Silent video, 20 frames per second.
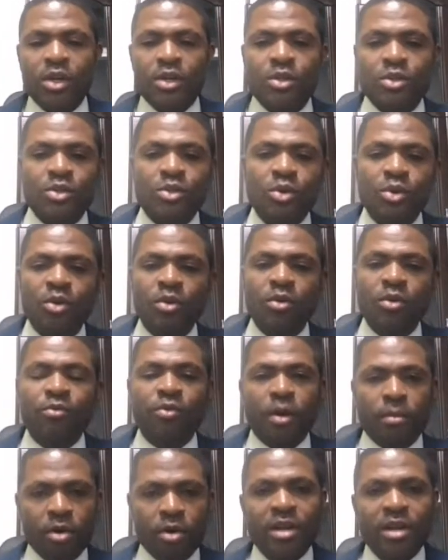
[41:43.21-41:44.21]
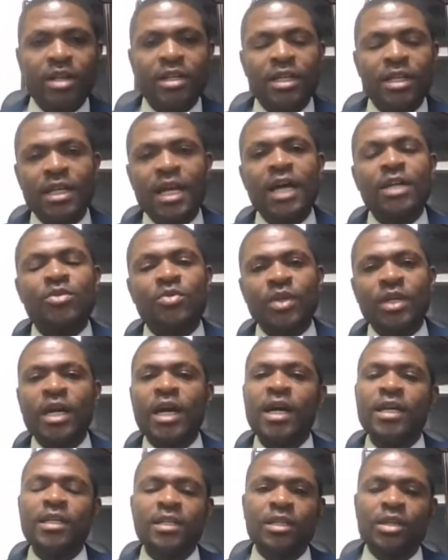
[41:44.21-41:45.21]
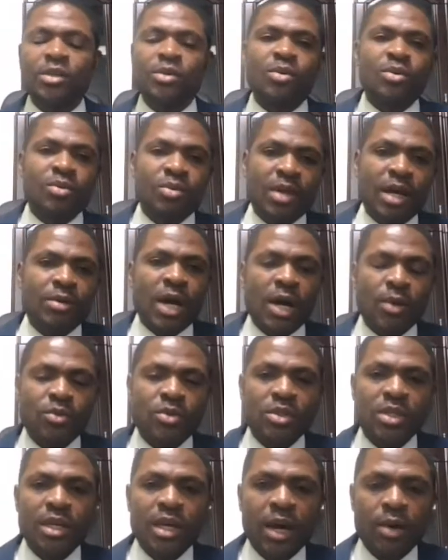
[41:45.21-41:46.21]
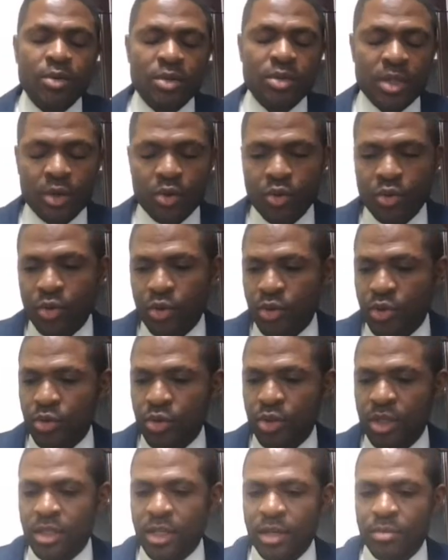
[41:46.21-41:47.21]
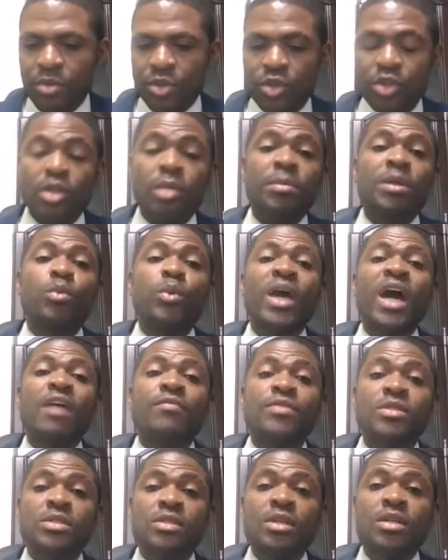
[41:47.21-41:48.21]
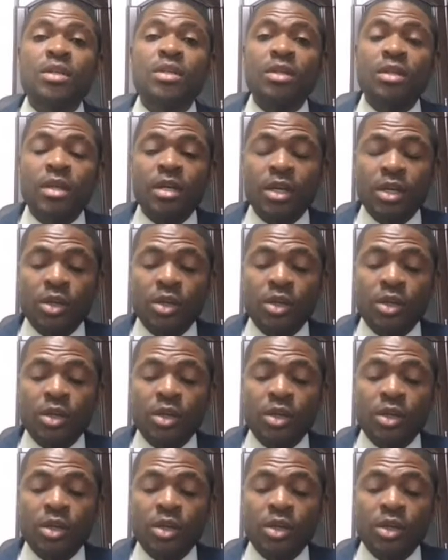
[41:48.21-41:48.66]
So in that regard, I would say kudos to this administration. We haven't seen